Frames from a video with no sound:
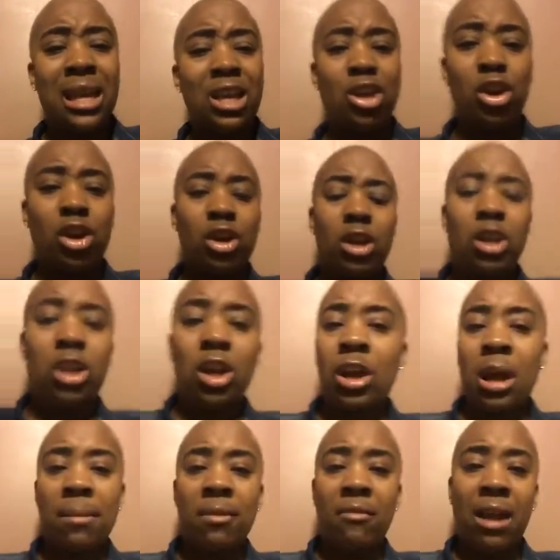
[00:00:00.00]
Like you're you're
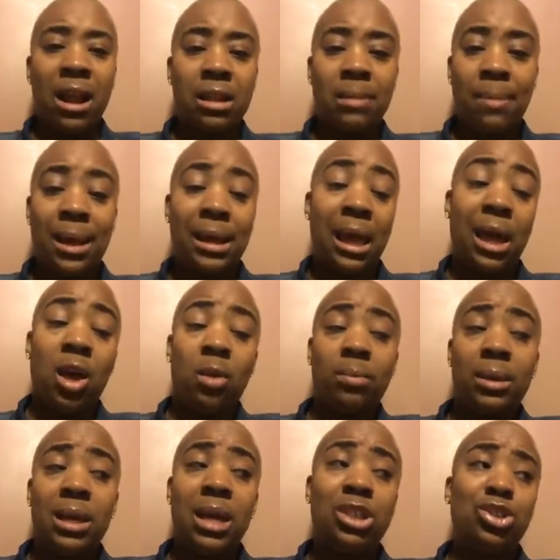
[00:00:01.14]
coming right out the back like, oh,
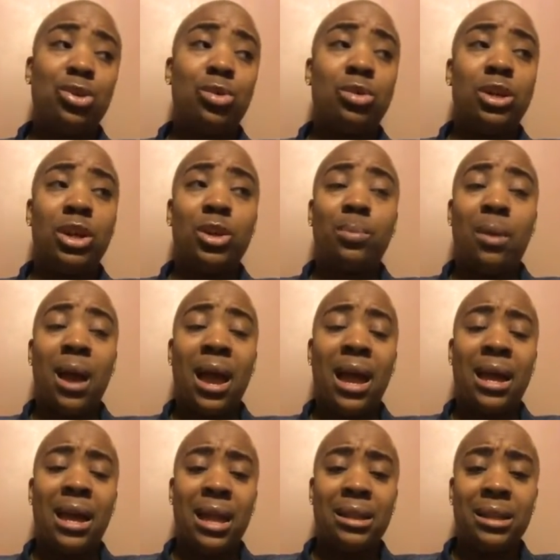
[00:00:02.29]
because you're older, you
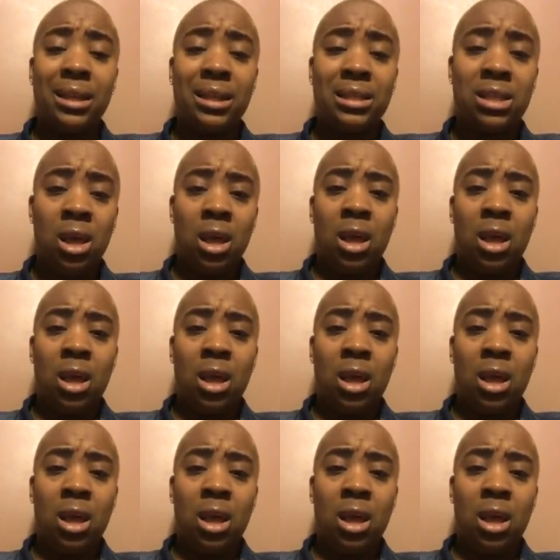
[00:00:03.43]
probably got this.